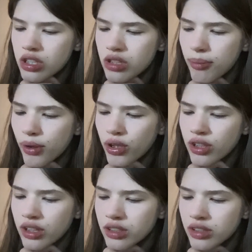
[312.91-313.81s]

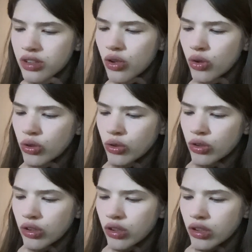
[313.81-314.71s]
Napoleon
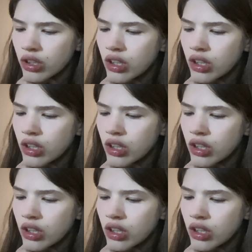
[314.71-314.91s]
ordered